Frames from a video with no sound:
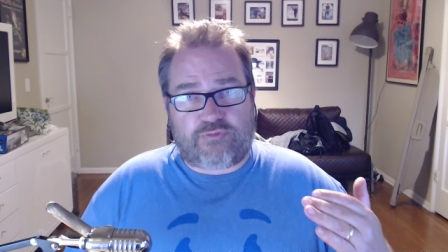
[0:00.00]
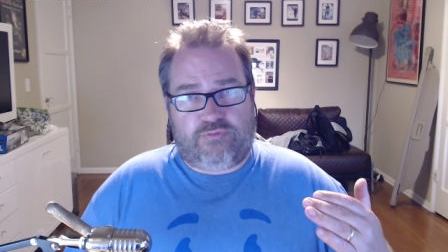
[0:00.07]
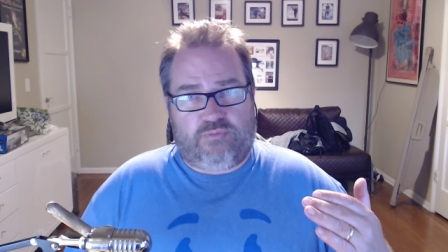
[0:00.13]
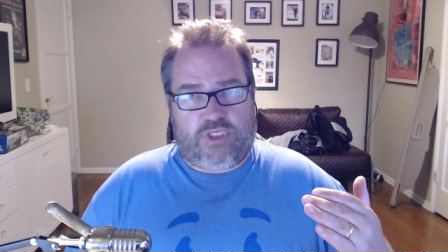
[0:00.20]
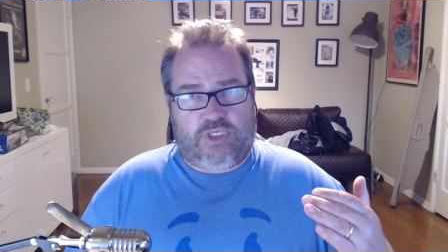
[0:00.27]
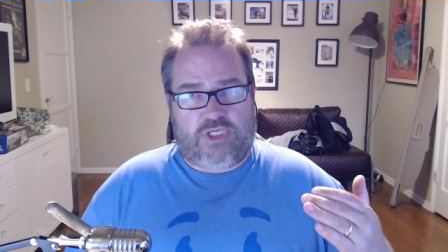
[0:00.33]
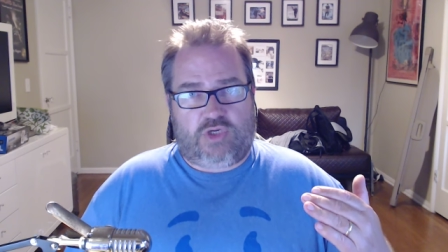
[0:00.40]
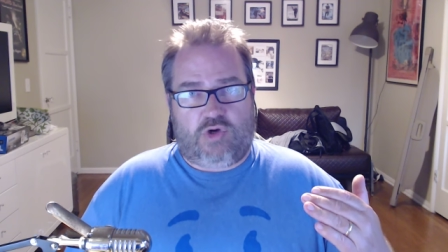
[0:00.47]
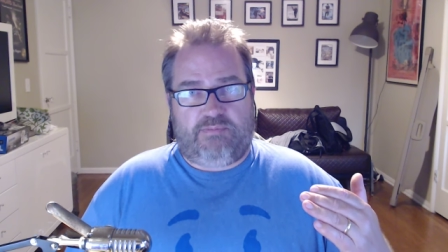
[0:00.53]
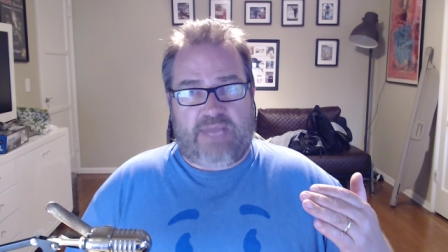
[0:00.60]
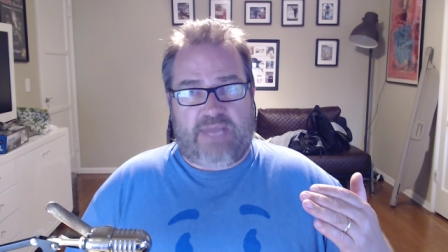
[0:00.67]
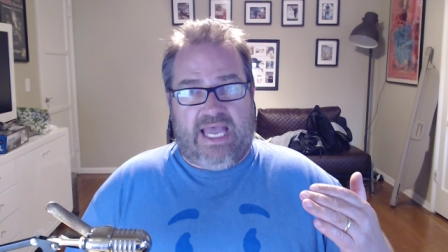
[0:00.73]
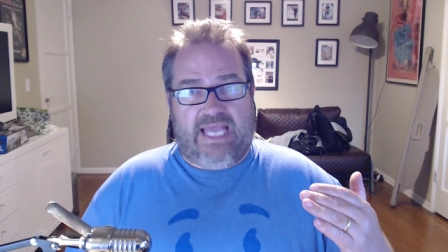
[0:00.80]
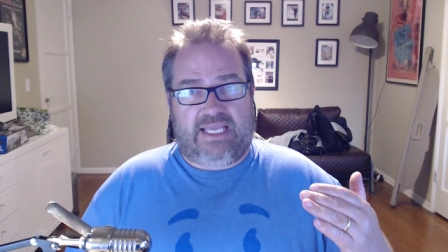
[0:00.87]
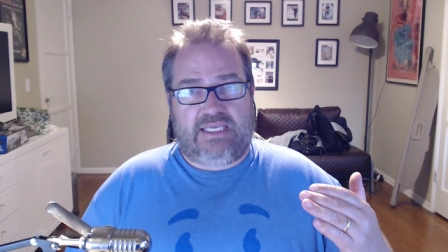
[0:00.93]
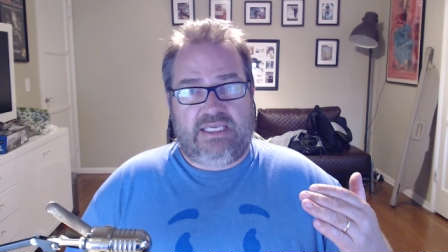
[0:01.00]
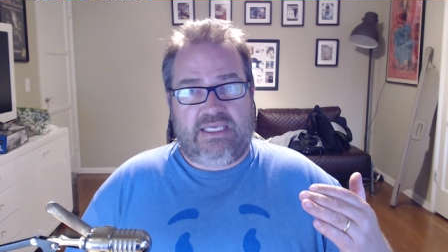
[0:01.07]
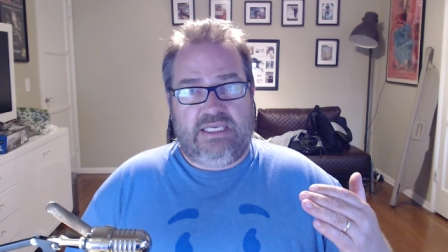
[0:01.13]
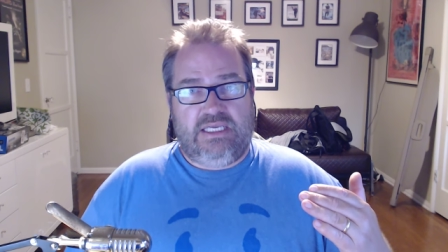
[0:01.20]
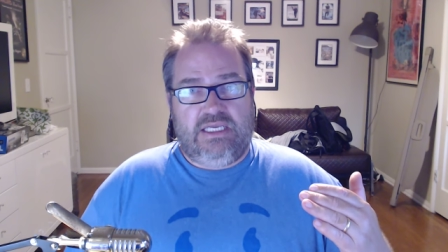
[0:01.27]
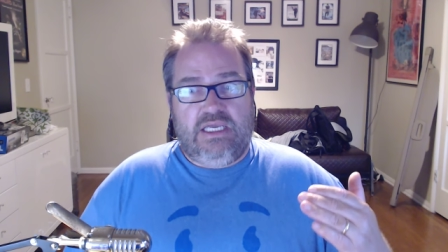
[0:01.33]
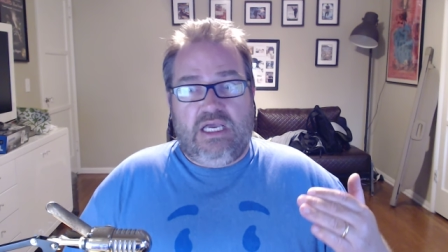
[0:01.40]
when I got back
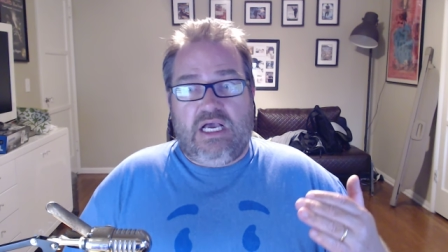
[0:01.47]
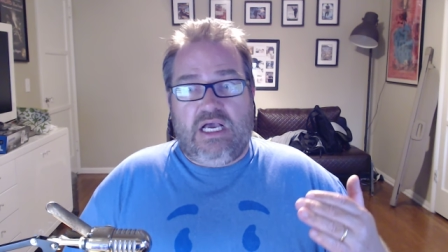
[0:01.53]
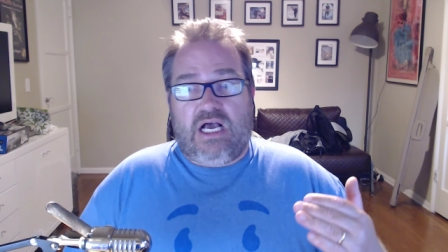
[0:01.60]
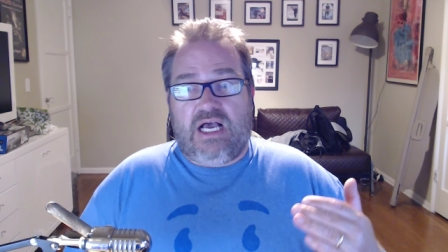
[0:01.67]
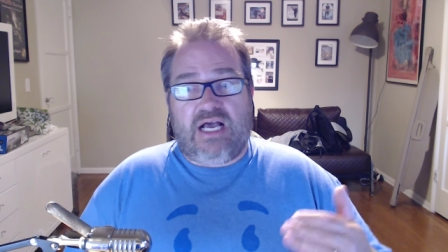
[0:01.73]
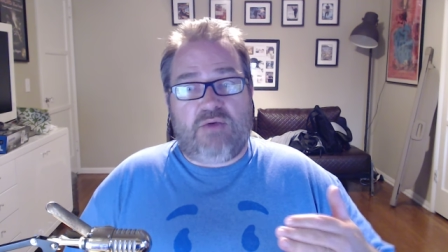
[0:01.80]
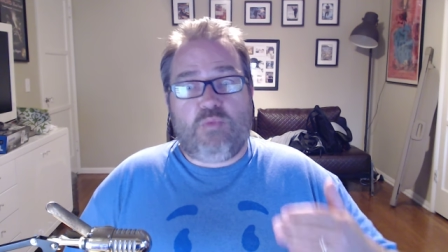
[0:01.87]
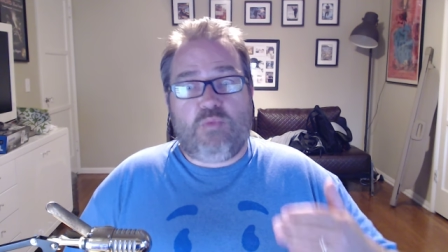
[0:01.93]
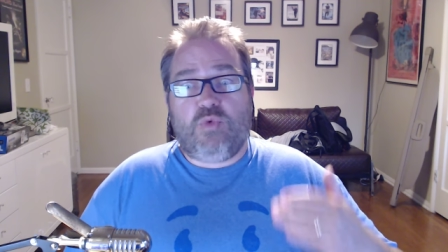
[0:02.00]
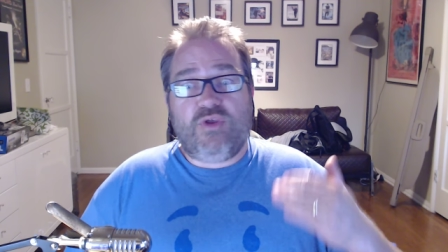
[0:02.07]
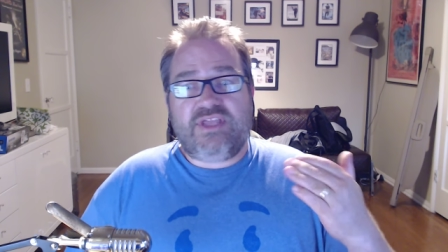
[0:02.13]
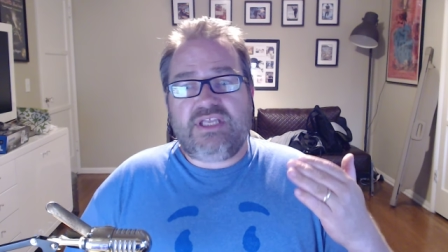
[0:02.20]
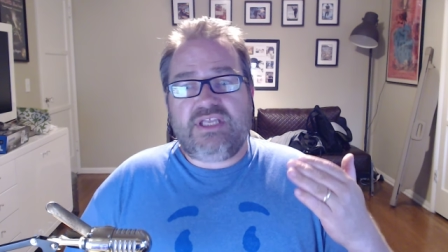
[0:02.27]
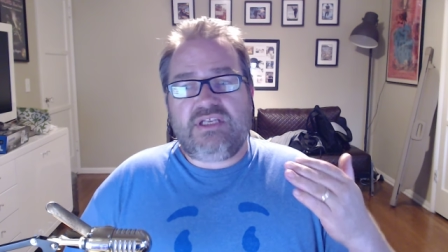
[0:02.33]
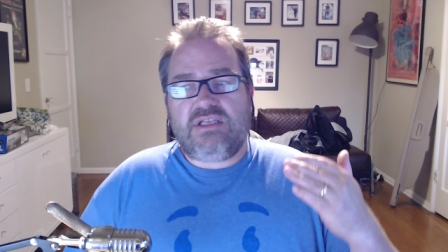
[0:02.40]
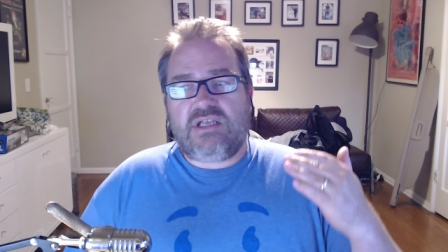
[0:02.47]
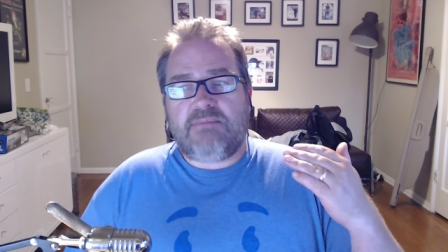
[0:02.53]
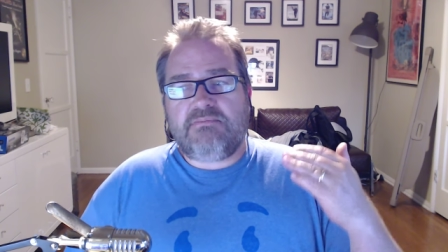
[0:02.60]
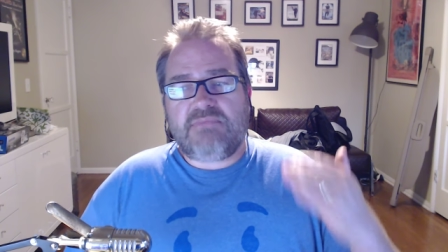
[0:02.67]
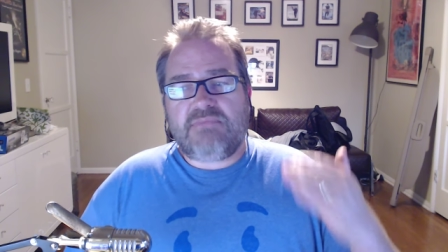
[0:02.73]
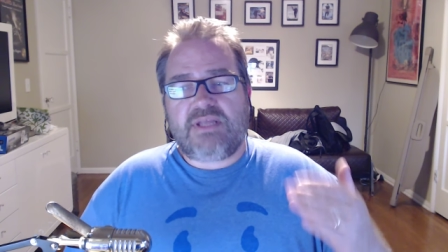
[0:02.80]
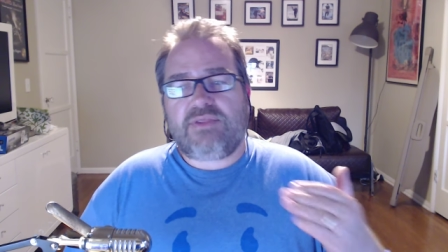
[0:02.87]
within a
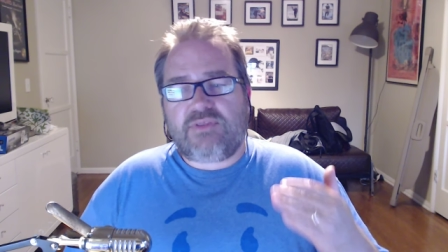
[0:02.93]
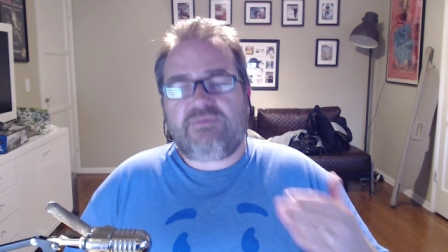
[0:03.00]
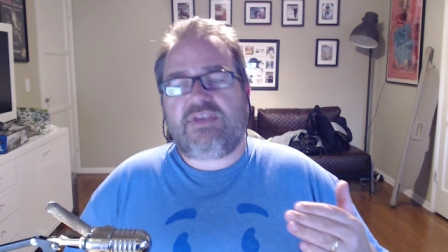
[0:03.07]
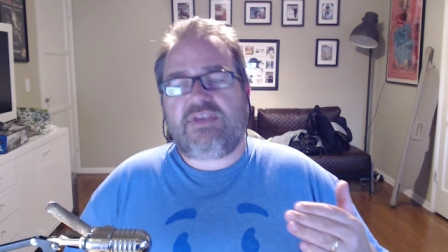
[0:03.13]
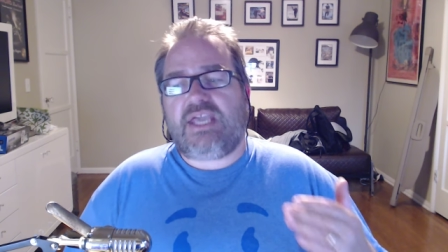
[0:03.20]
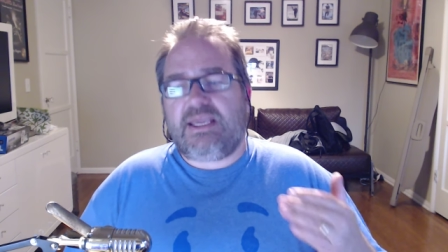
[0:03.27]
month of getting